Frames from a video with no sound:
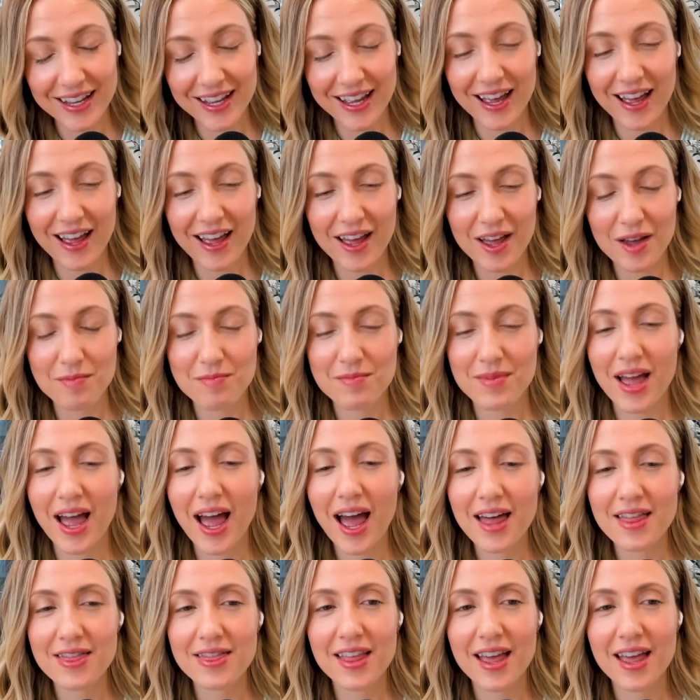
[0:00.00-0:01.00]
Um,
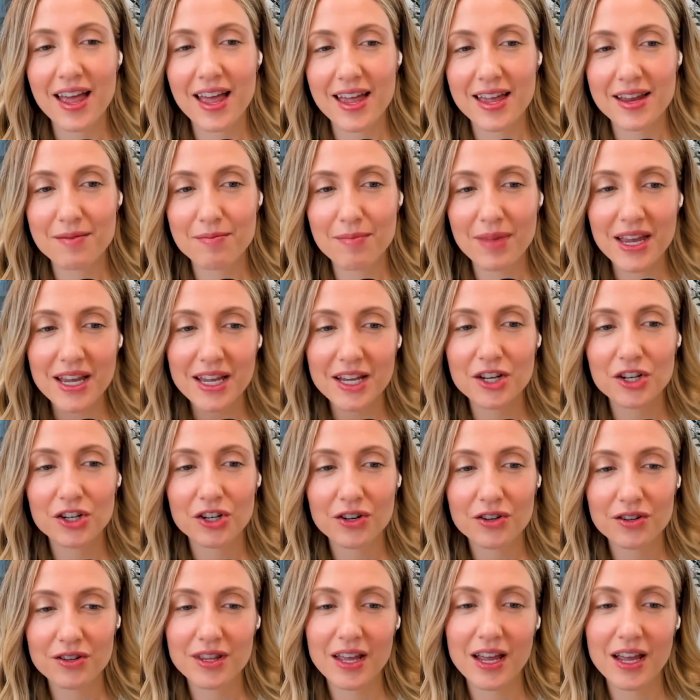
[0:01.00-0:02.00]
and then making
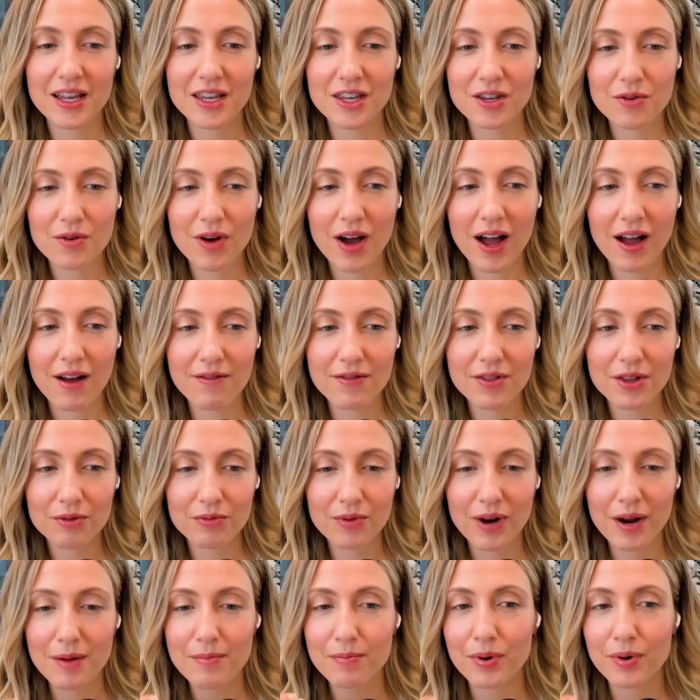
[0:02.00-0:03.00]
sure that you have the
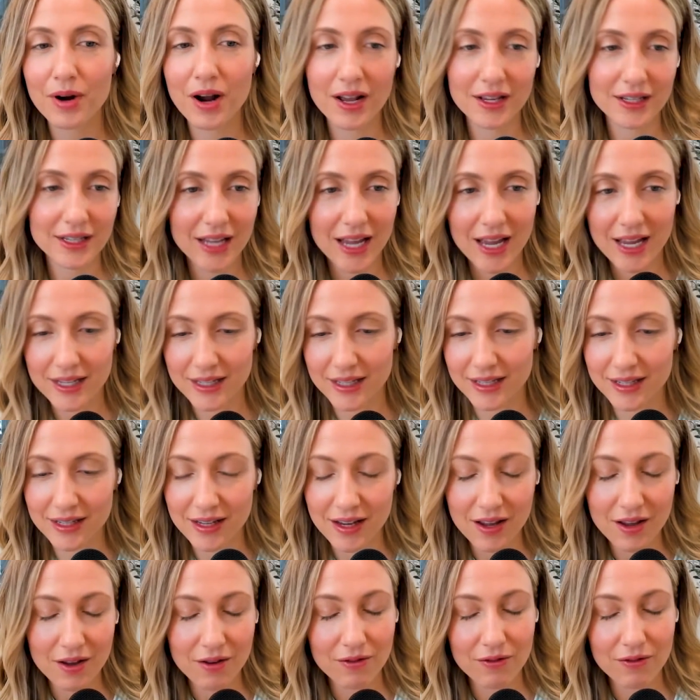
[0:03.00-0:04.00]
right process
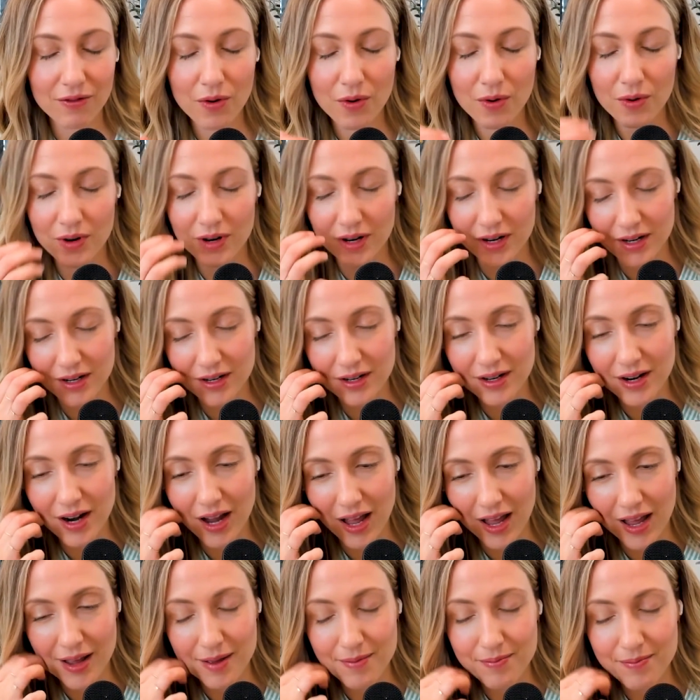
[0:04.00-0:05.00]
for
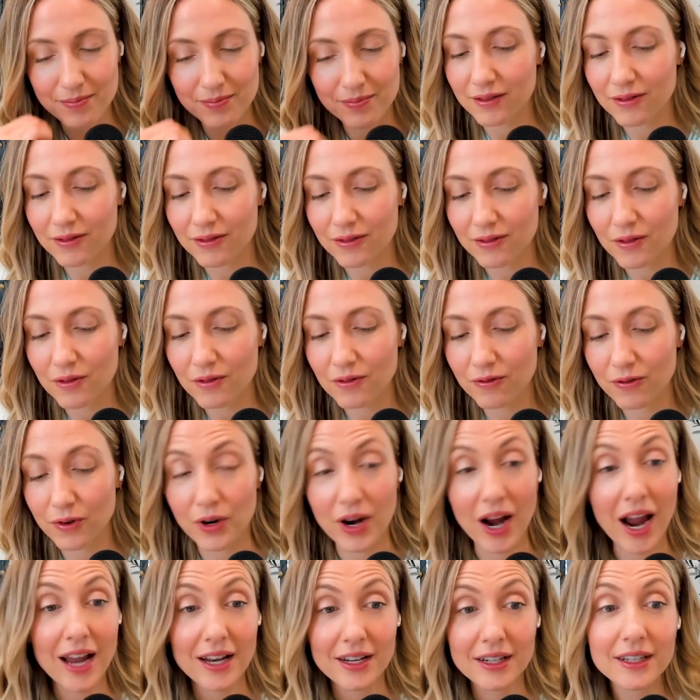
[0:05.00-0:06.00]
um, for
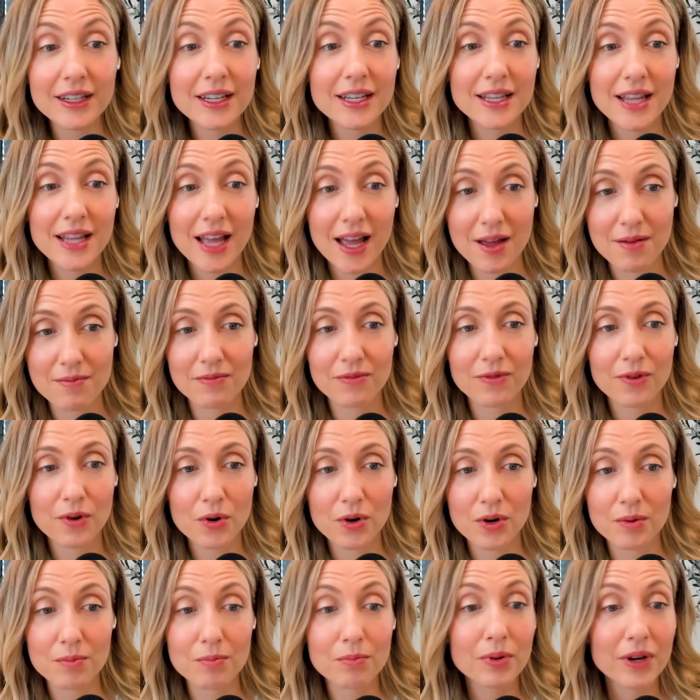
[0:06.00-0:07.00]
handling them,
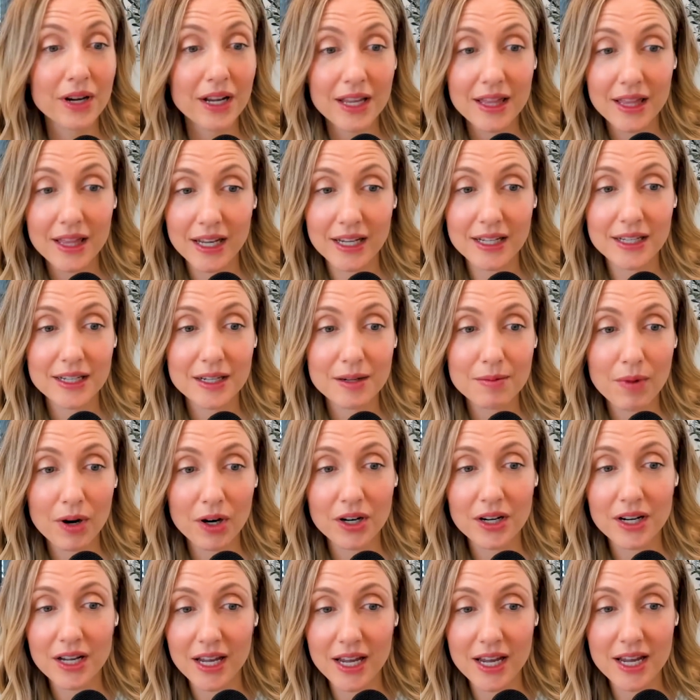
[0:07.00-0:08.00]
for bringing things to
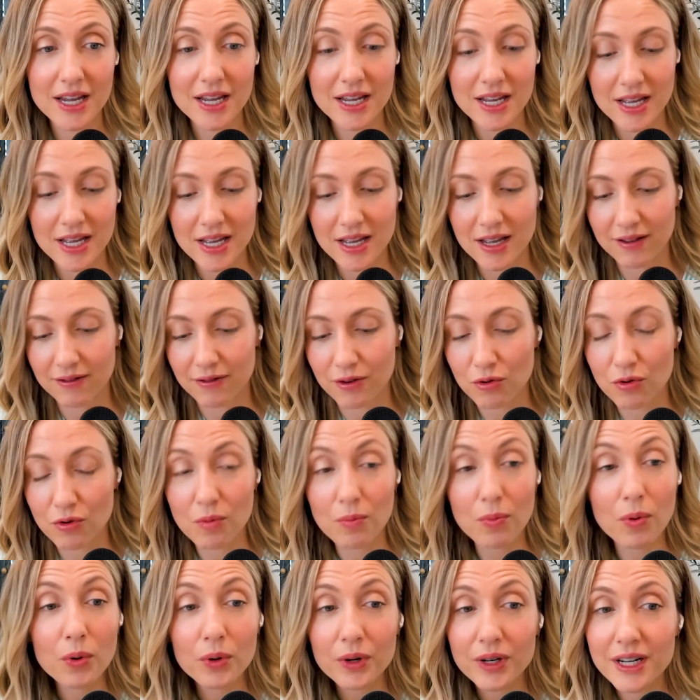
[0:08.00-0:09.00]
market, for
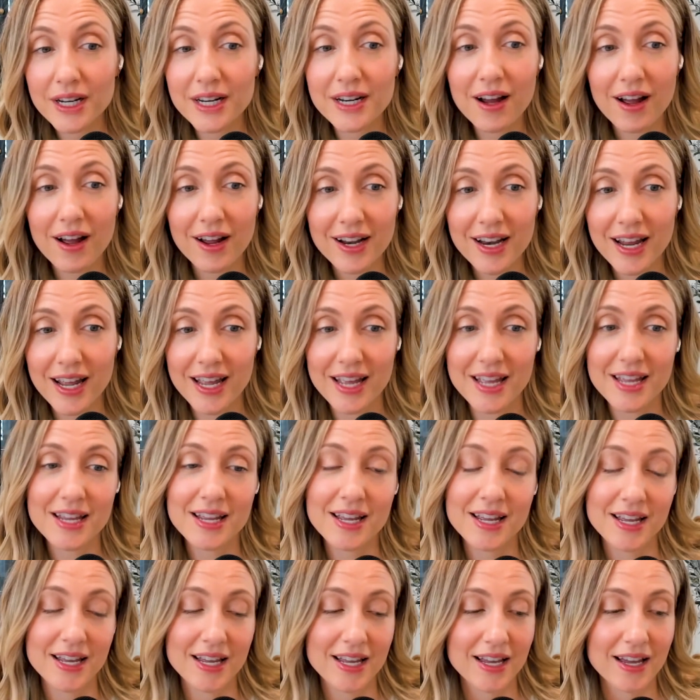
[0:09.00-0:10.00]
reporting on it,
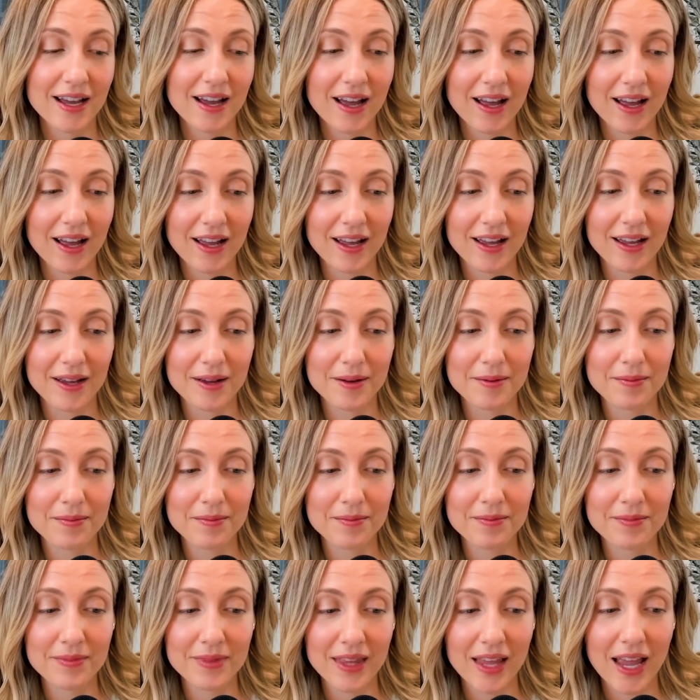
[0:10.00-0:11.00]

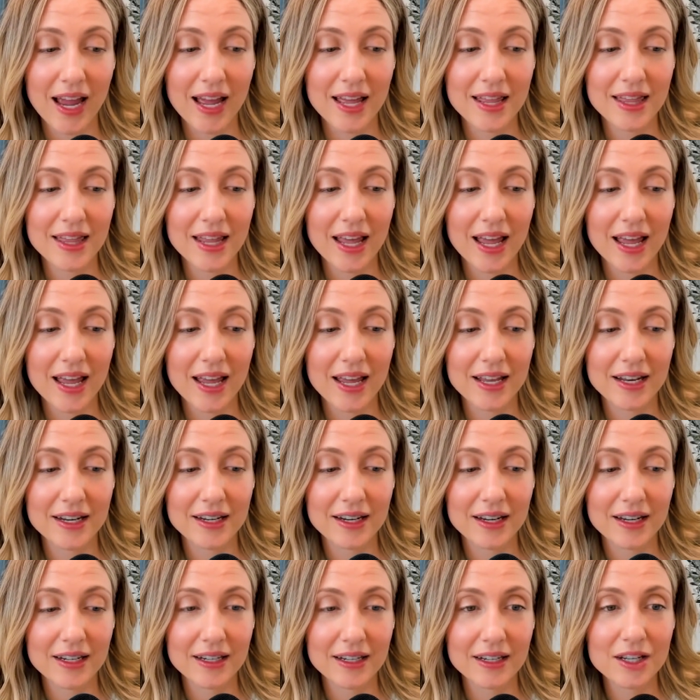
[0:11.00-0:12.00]
um, and
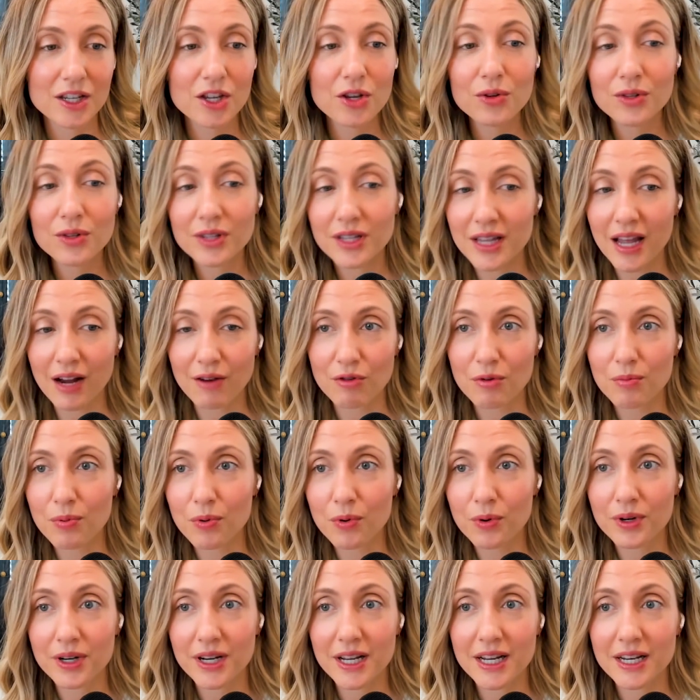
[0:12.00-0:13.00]
then using that
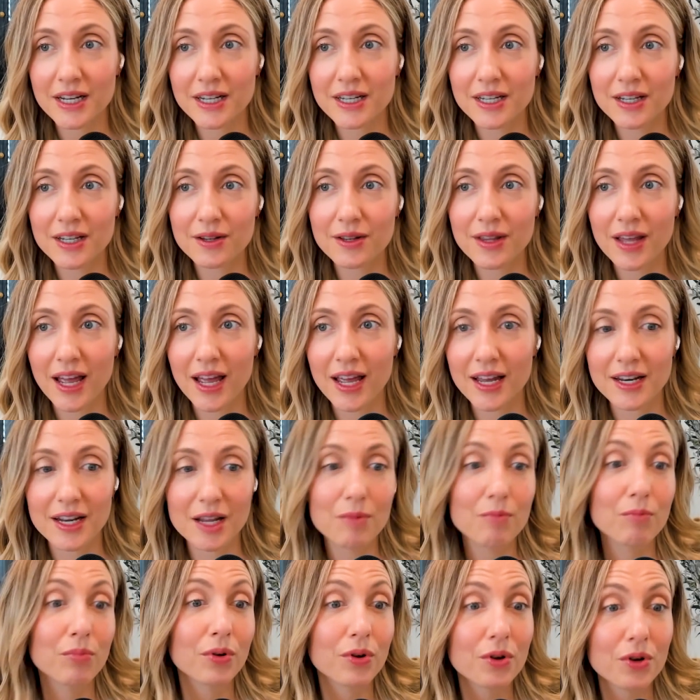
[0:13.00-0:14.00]
reporting to then
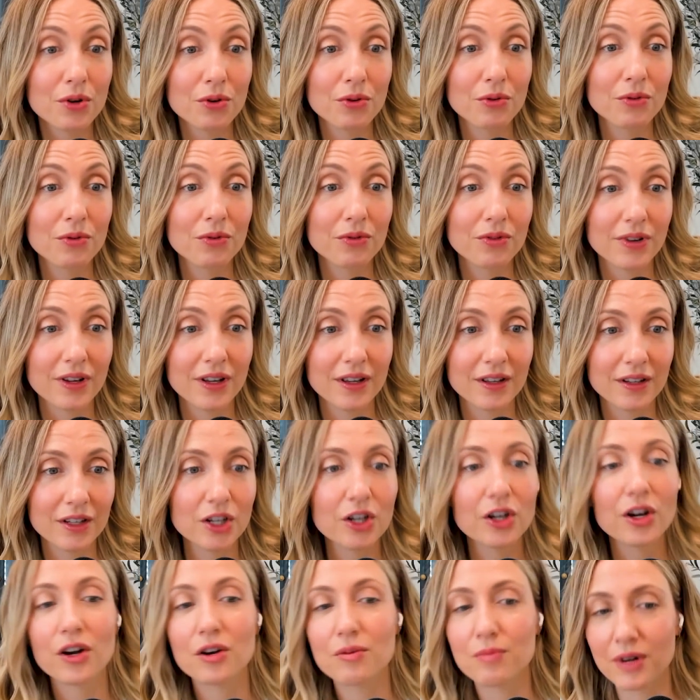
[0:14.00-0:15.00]
improve
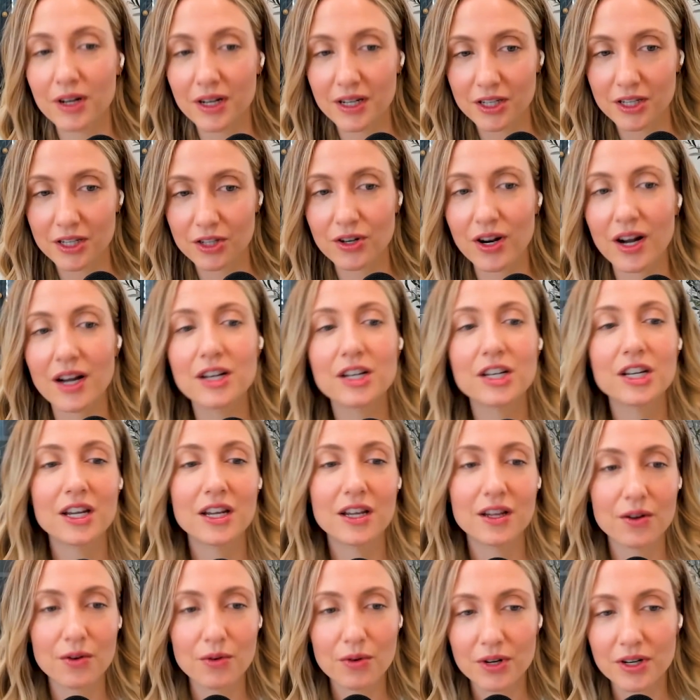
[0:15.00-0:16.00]
your go-to-market
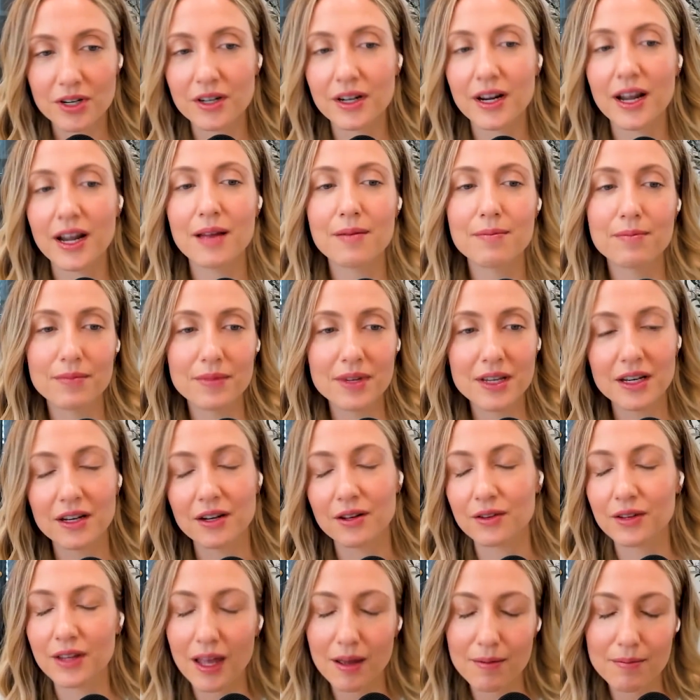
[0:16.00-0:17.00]
strategy or your cam- you
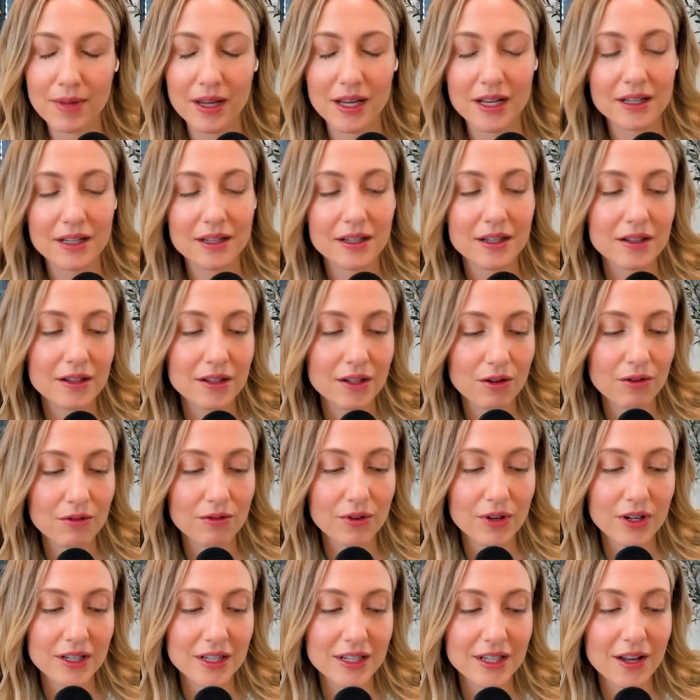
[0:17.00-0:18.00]
know campaigns and so forth.